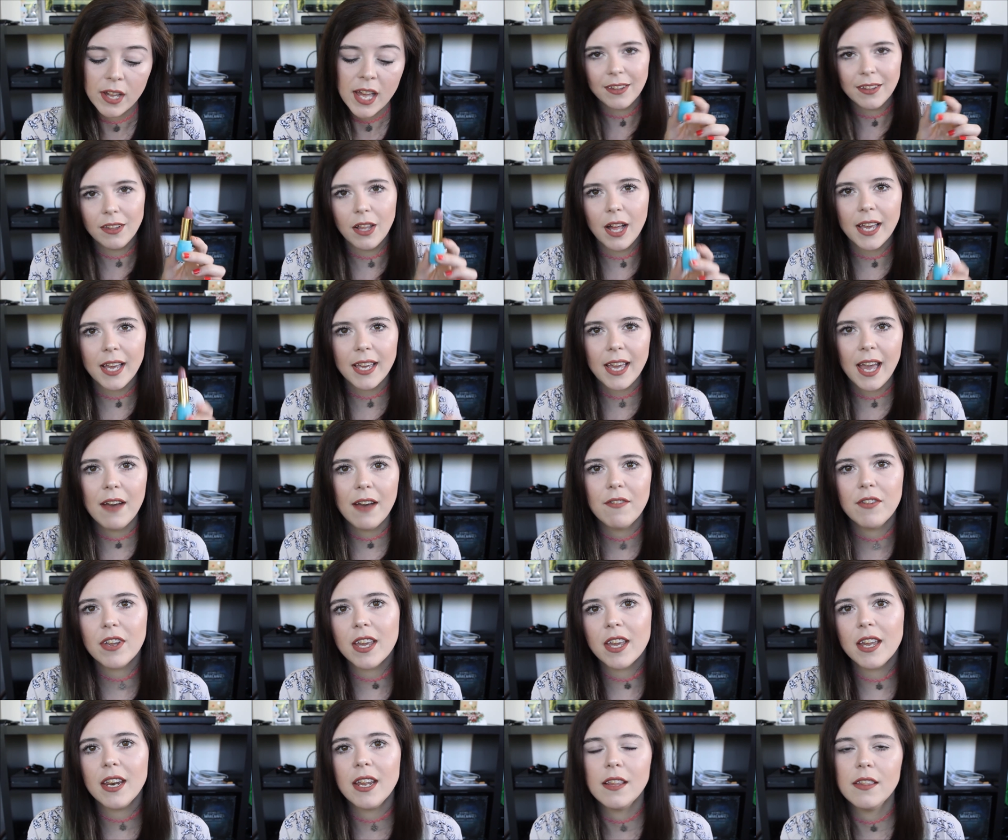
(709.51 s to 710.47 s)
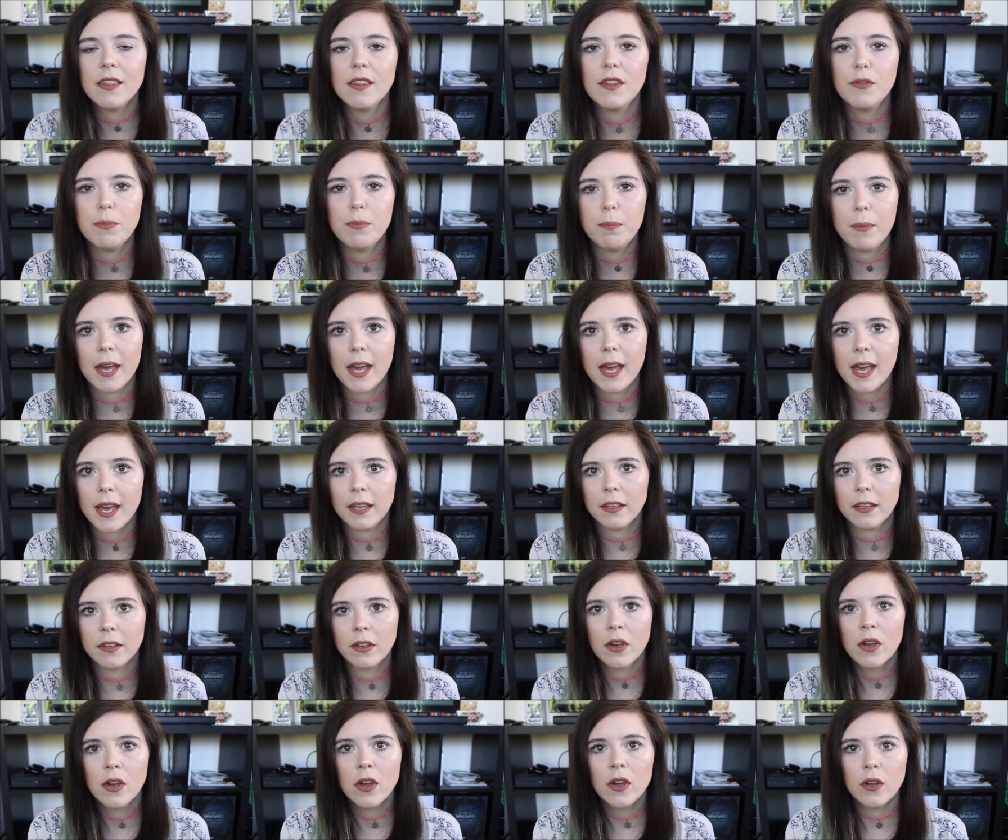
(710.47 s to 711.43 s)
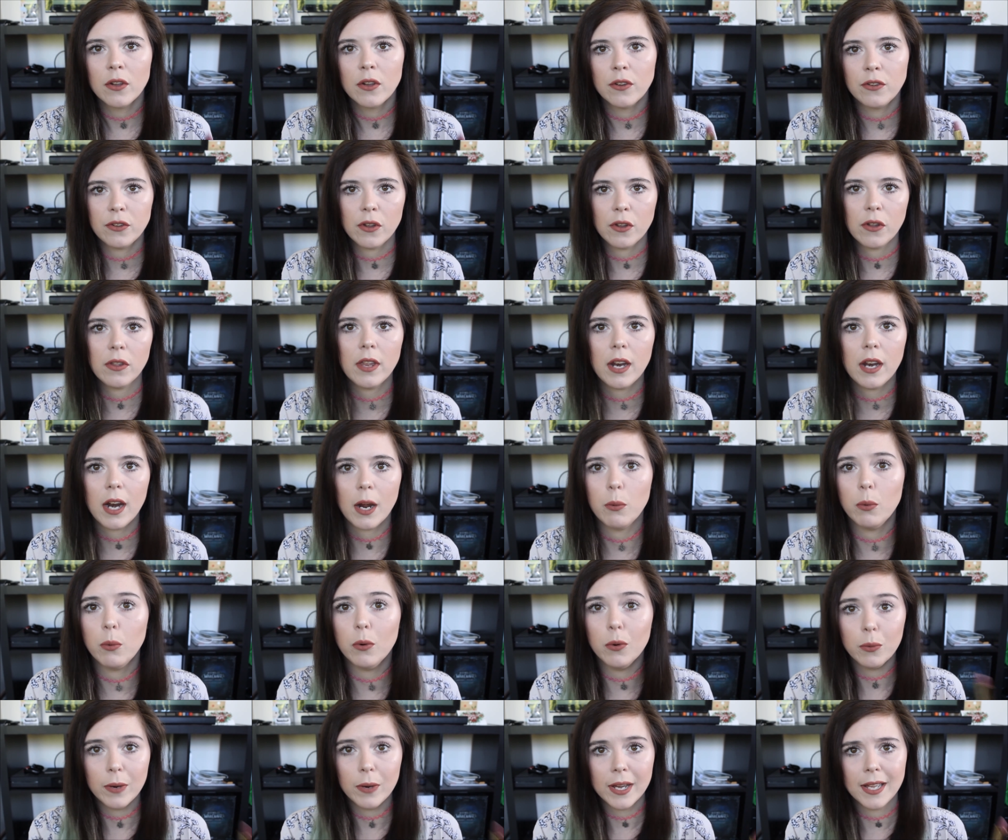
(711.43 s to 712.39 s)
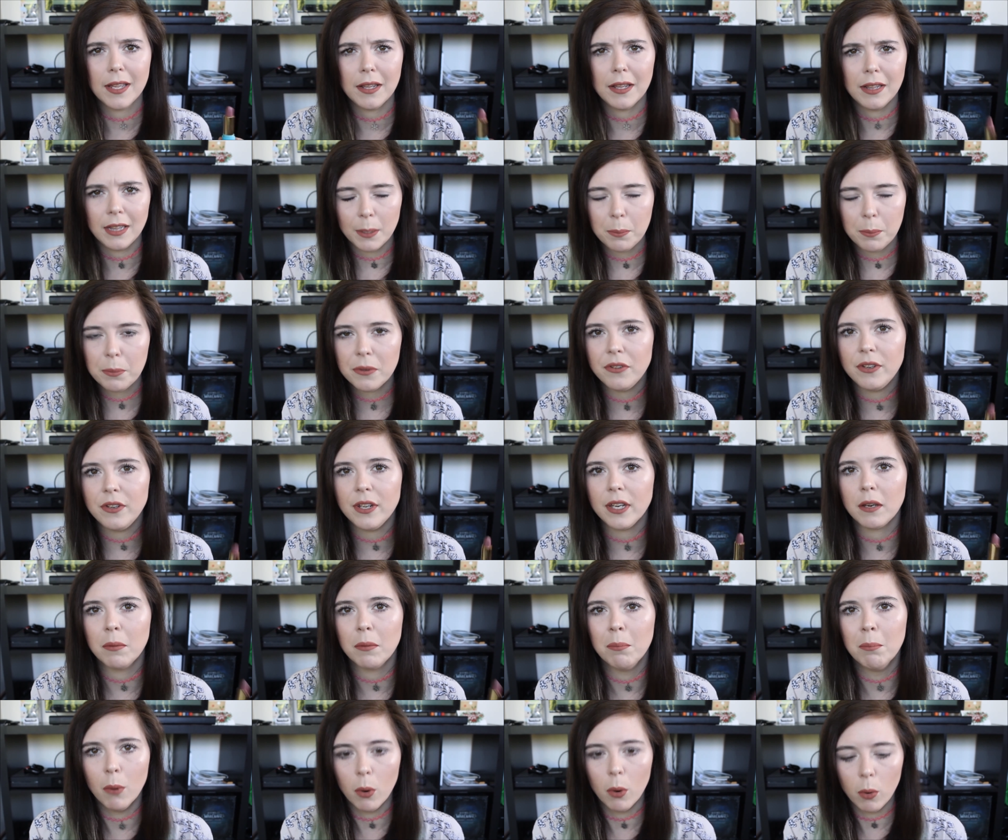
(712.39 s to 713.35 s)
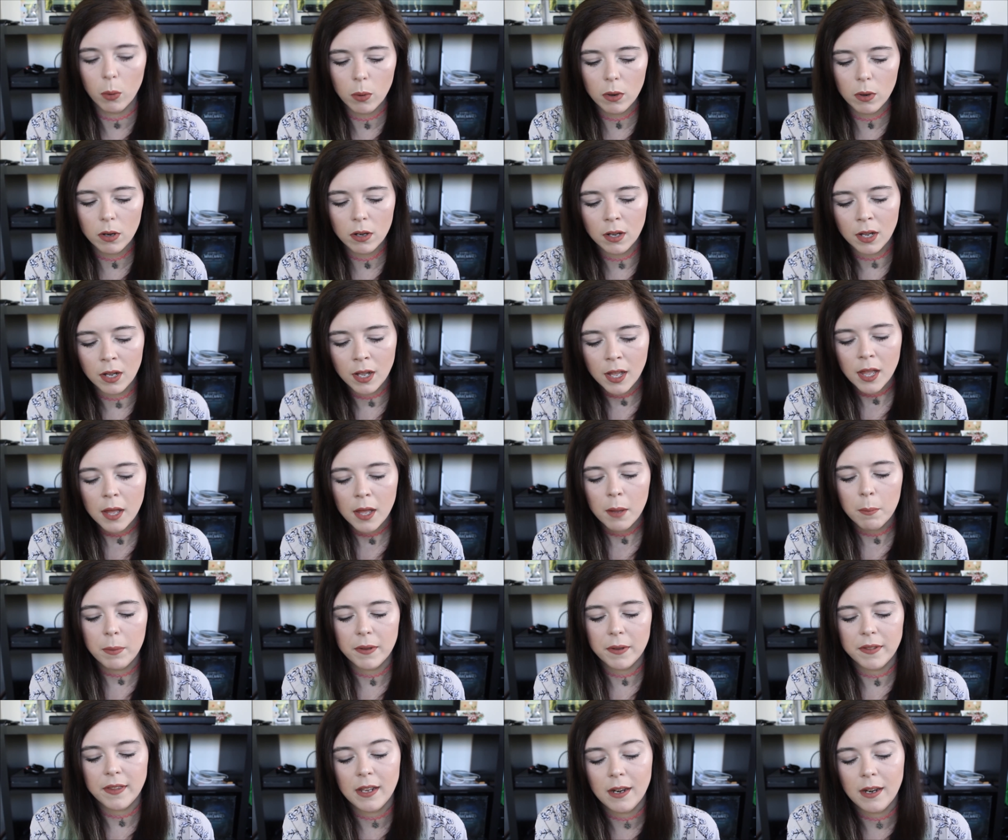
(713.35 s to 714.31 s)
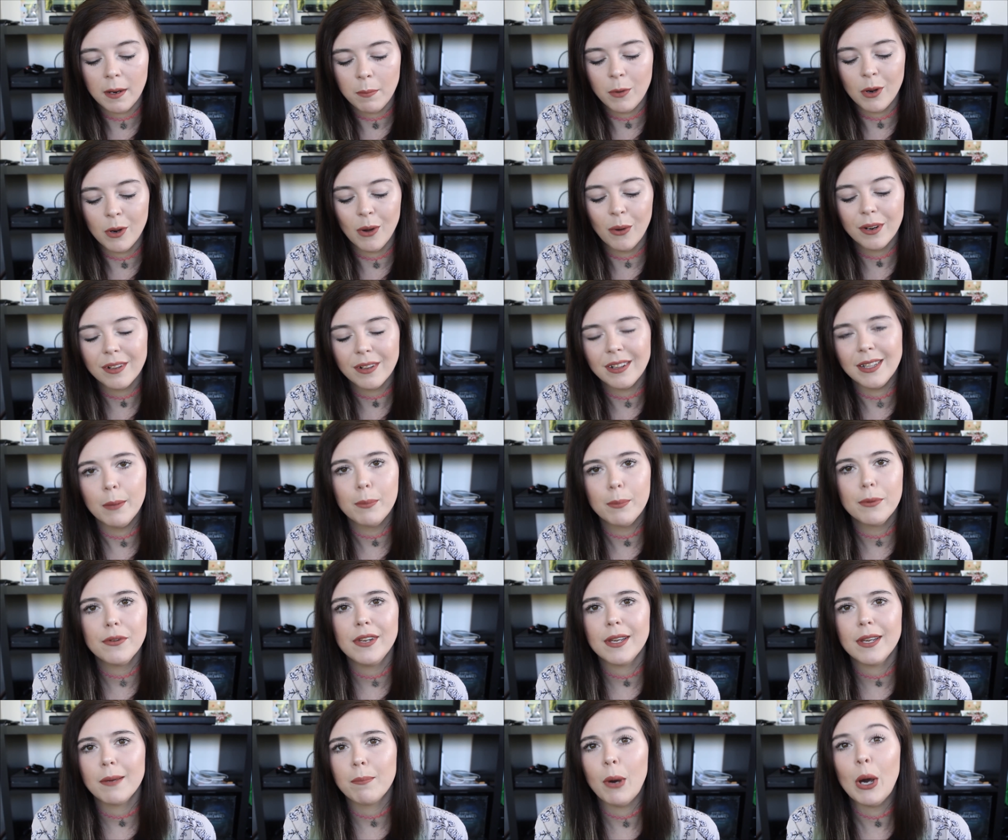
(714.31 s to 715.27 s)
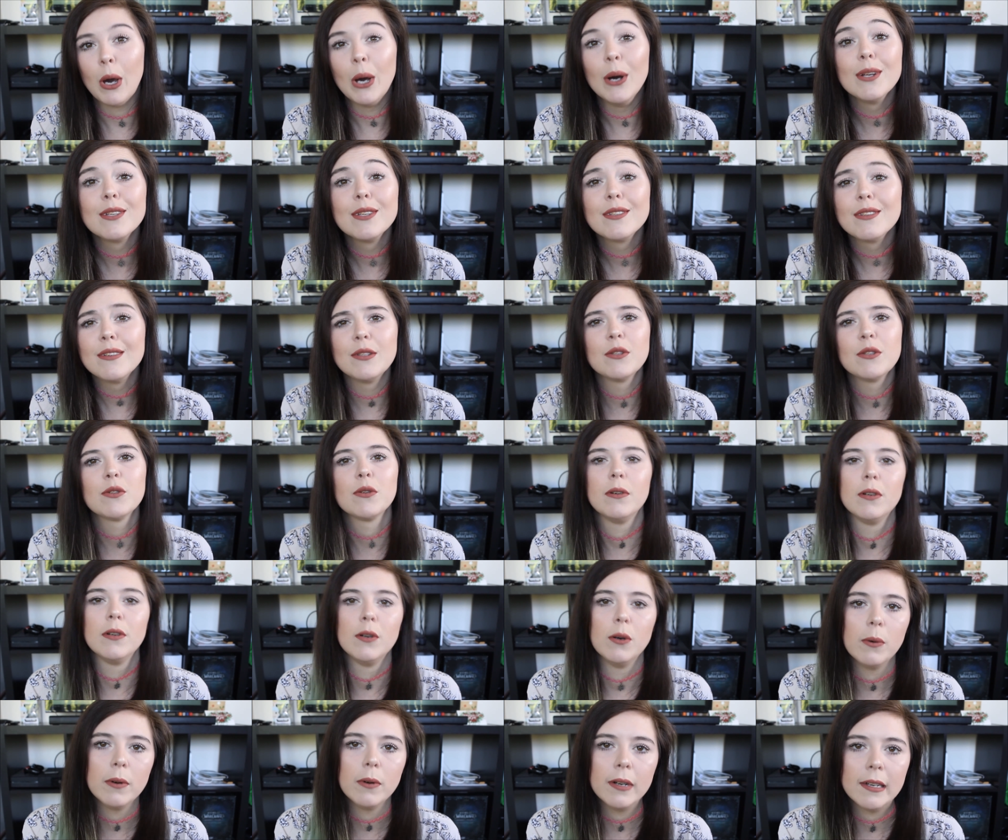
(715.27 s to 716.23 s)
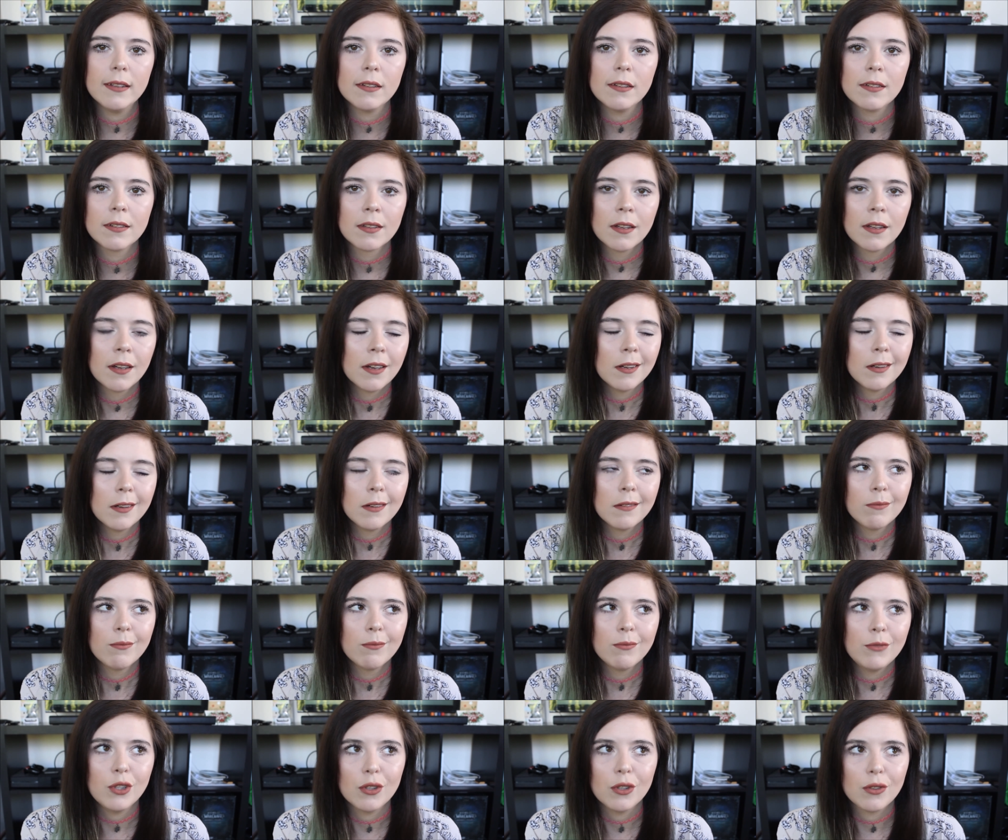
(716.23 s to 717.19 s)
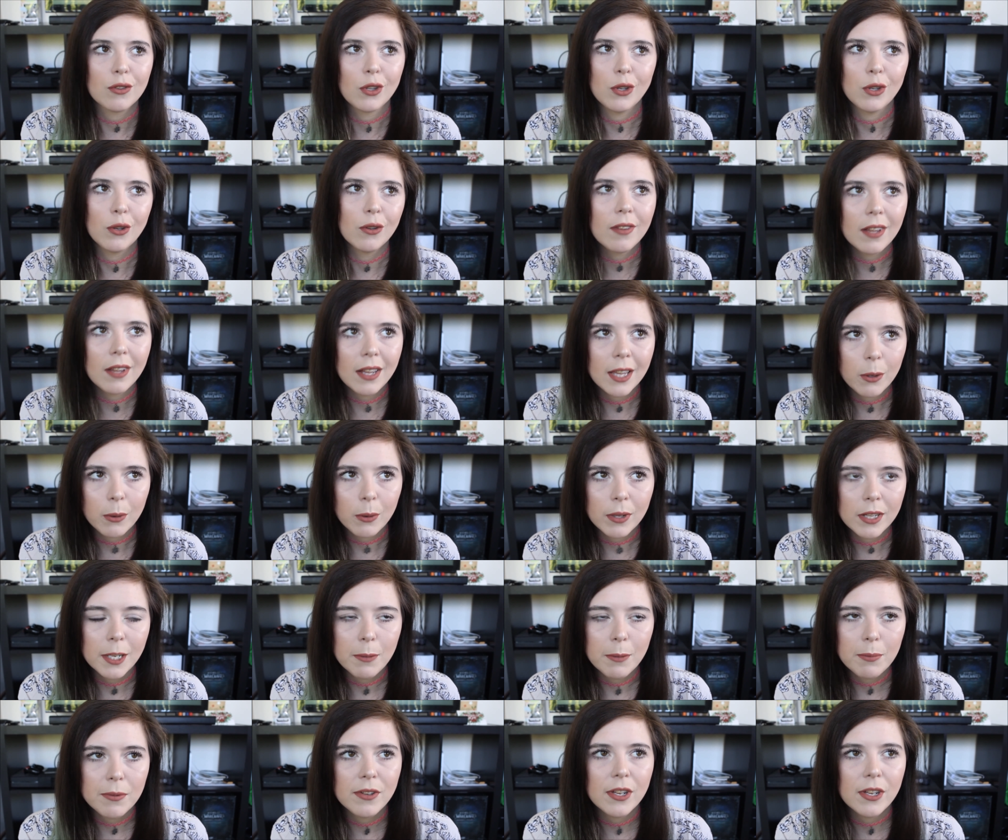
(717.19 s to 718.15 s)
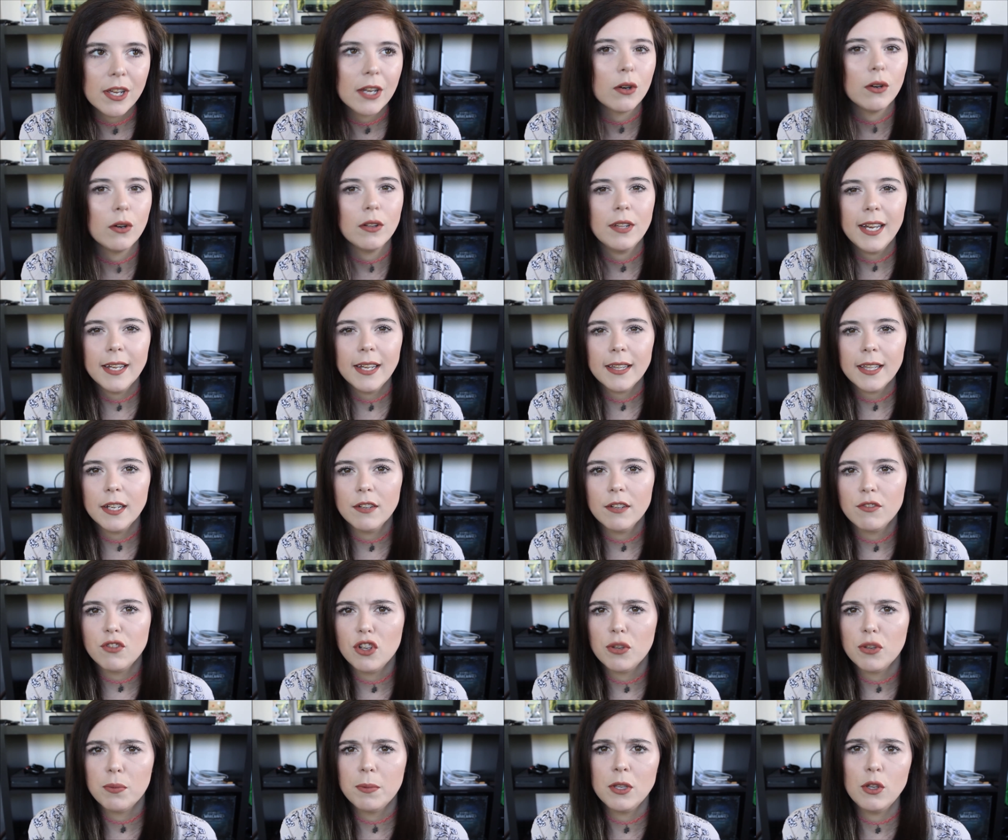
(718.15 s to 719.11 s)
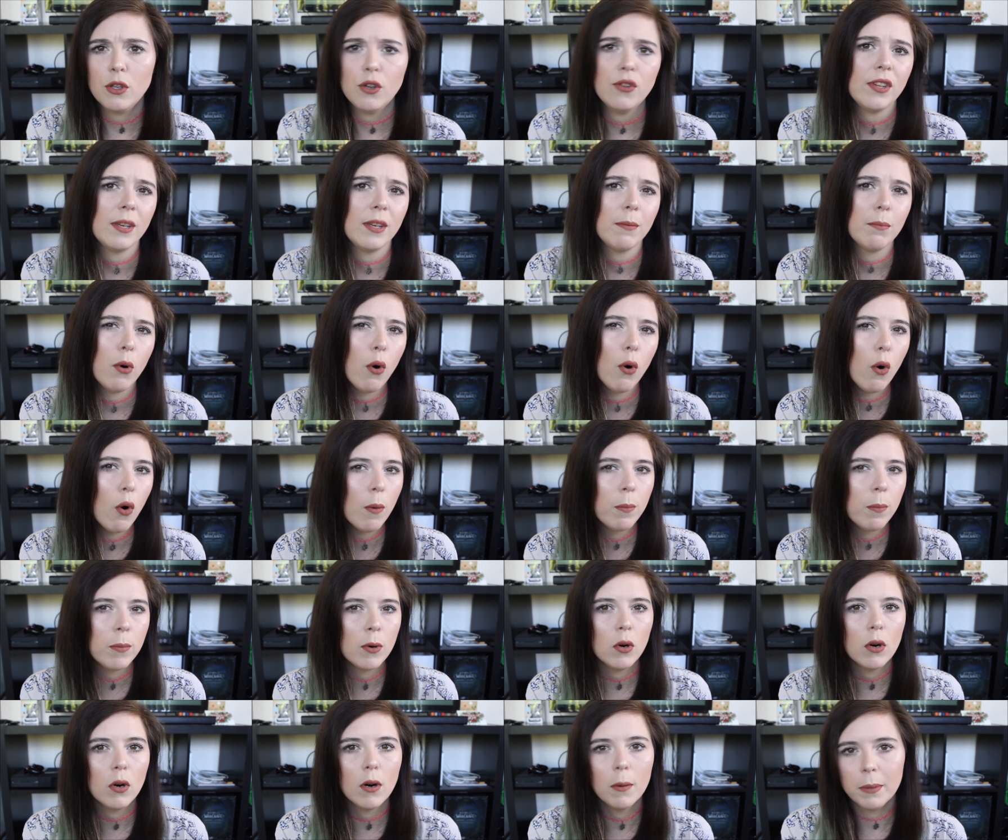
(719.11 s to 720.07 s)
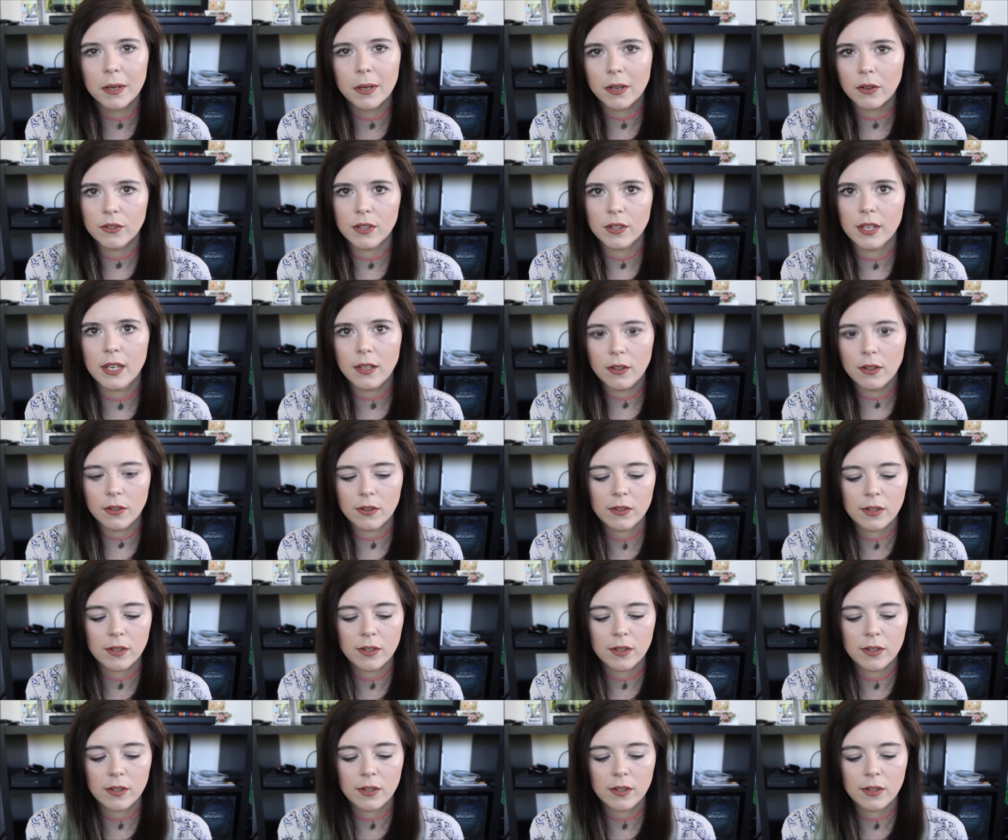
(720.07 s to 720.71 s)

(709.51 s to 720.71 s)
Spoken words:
I like having it in this bag so that I will wear lipstick more, but then I'm not a lipstick person, so I'll always just use a liquid lipstick, or lately I've just been using Paw Paw because it is